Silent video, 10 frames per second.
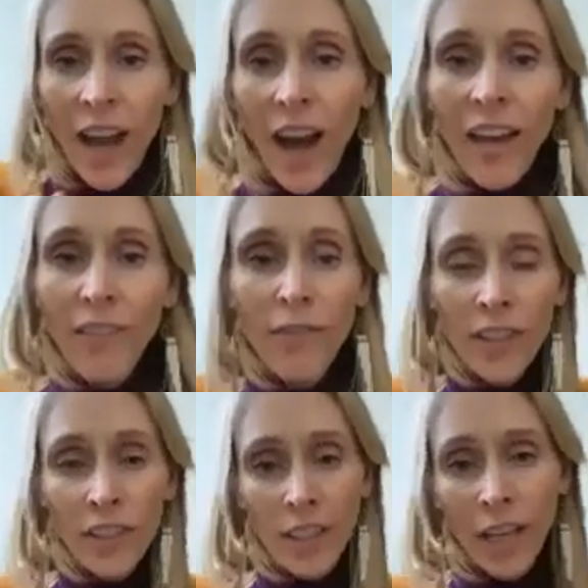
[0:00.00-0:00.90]
I
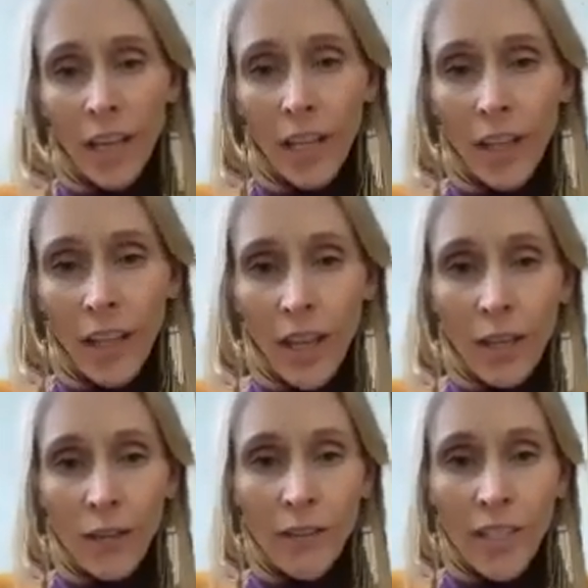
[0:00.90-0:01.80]
feel like the
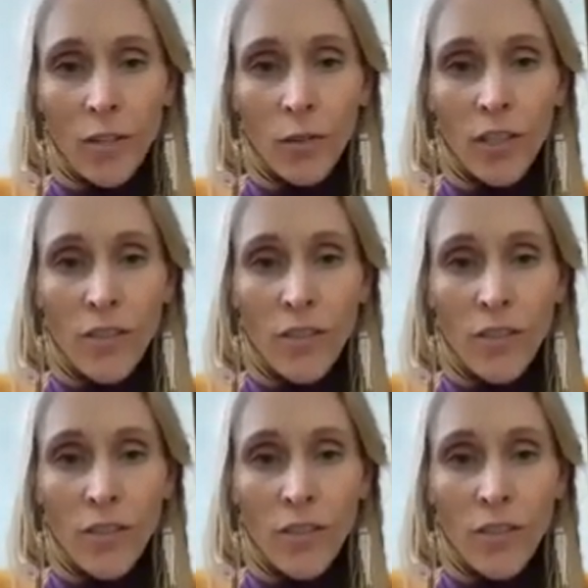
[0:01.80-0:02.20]
inner resource